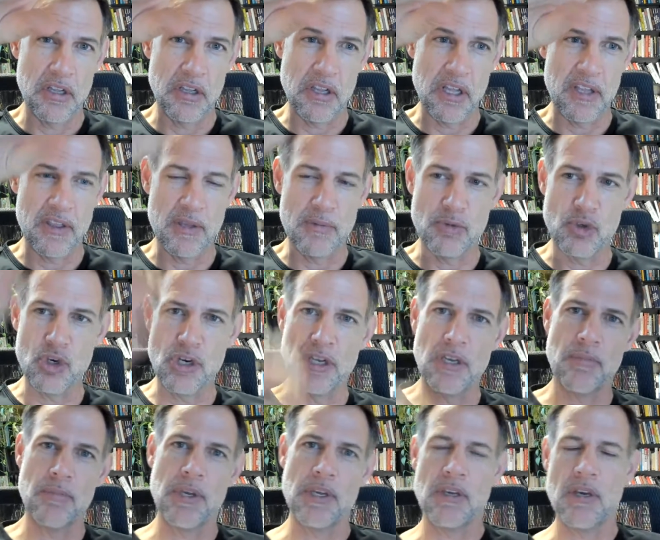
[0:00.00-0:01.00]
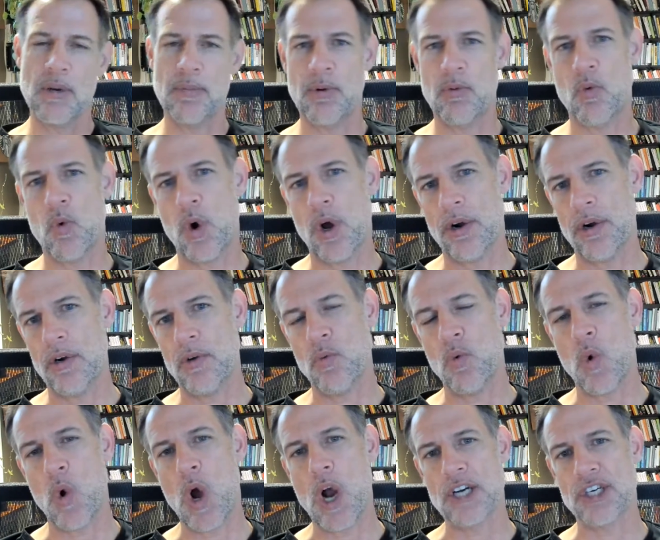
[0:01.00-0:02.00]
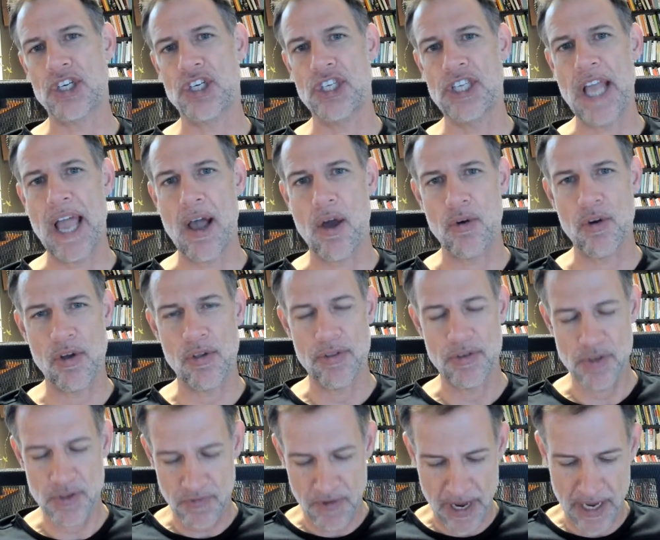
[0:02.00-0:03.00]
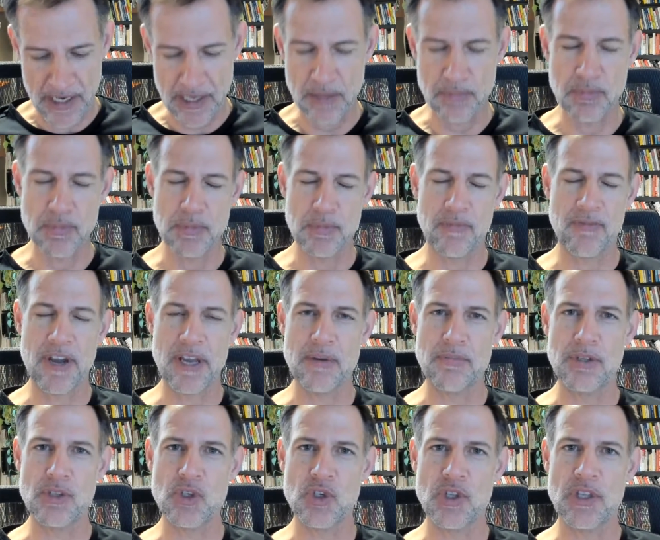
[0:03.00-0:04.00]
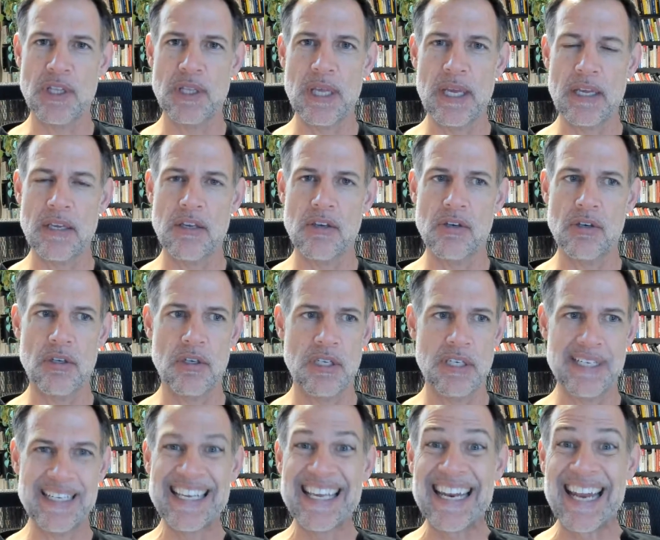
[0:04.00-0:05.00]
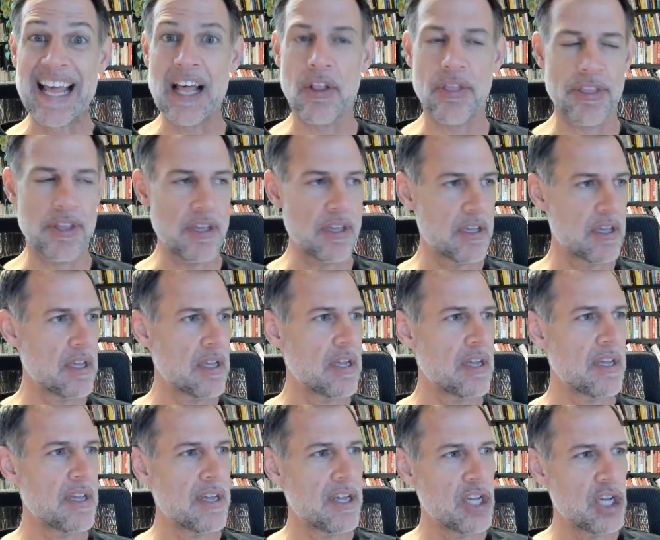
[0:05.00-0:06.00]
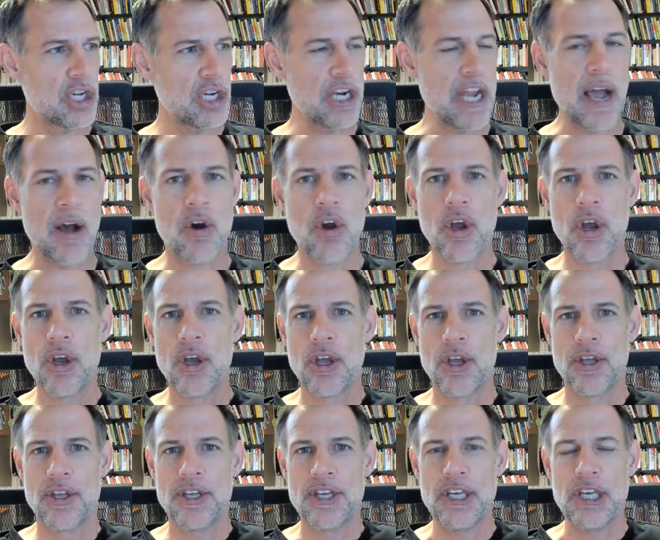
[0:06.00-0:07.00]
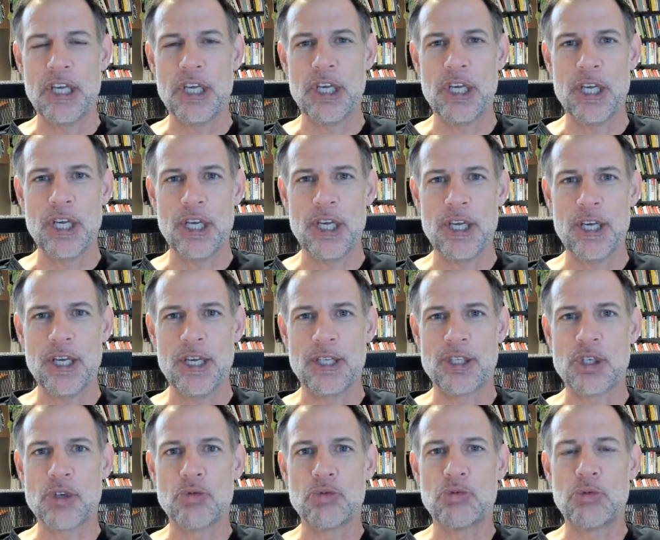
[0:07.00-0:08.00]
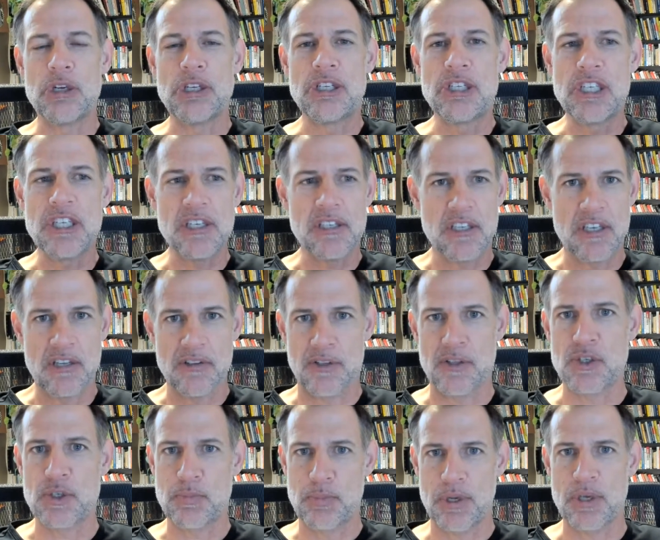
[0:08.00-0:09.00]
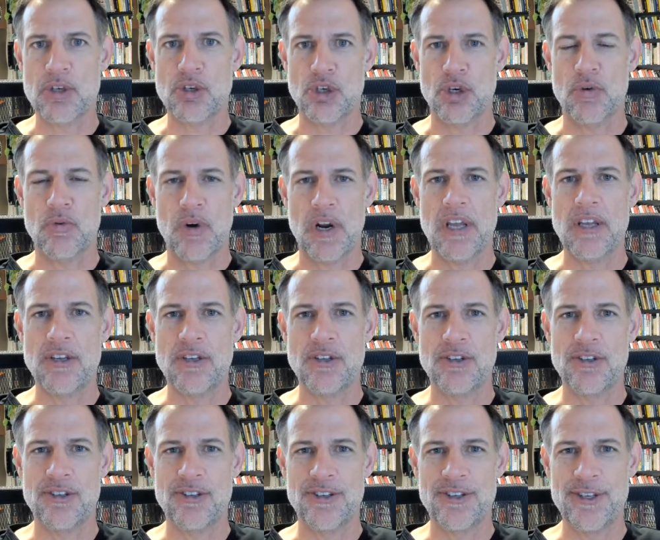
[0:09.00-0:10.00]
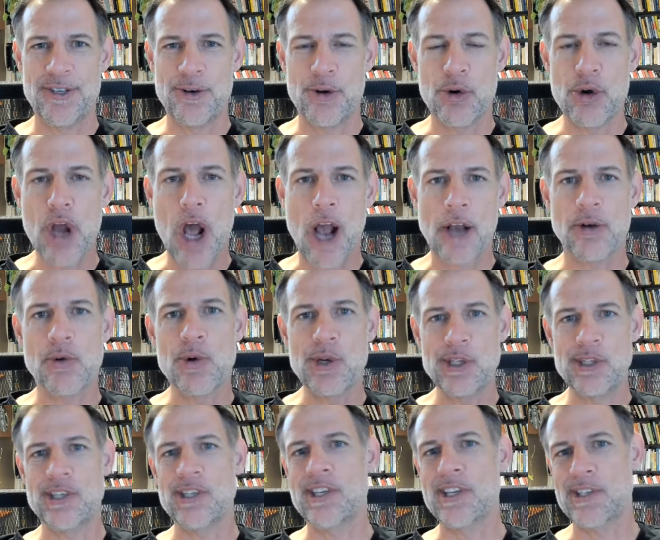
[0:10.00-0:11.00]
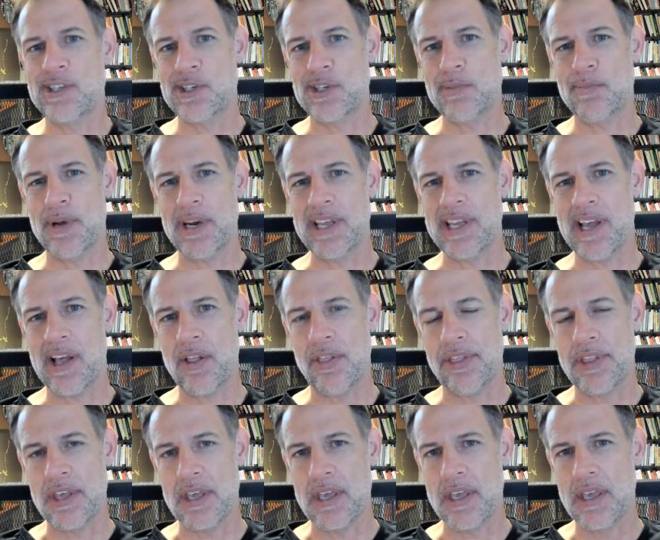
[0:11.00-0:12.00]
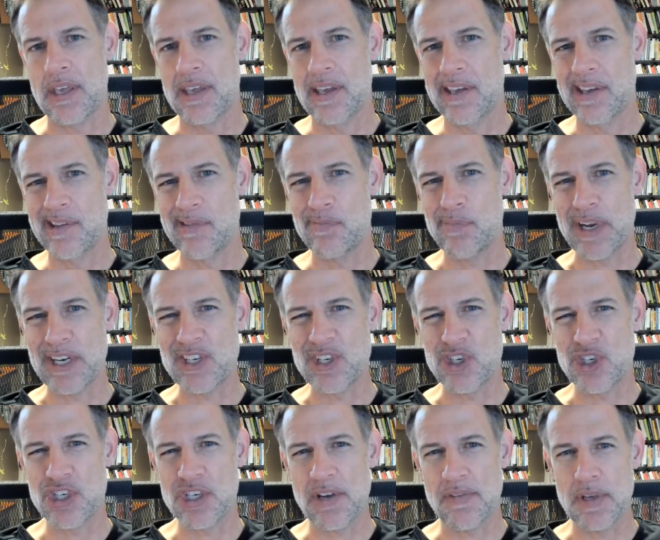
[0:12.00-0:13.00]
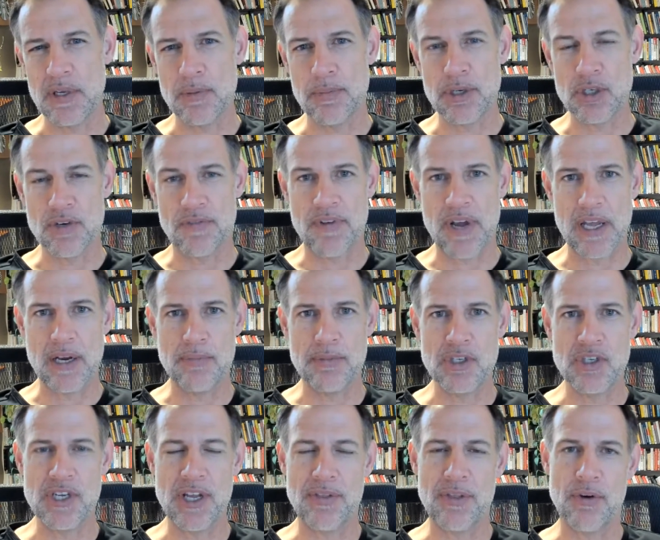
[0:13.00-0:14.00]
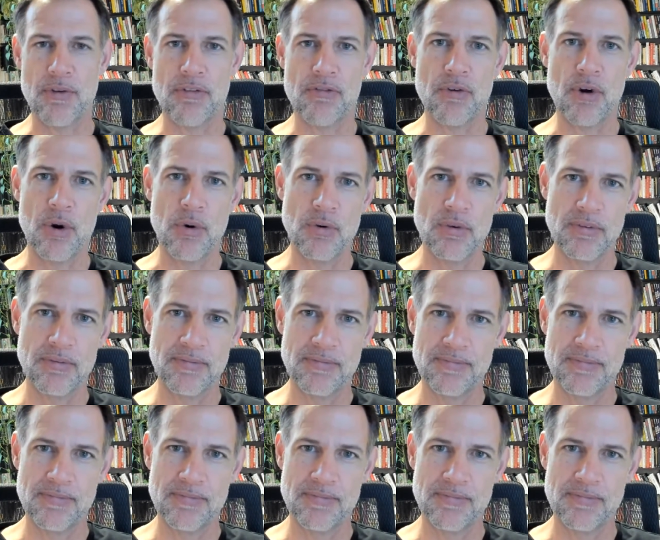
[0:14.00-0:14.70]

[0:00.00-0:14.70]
let them drink a big cup of water to wash down all those vitamin, vitamins so that they could get healthy. Now, it's a ridiculous picture, right? You're not going to get somebody healthy by just shoving a bunch of vitamins down their throat.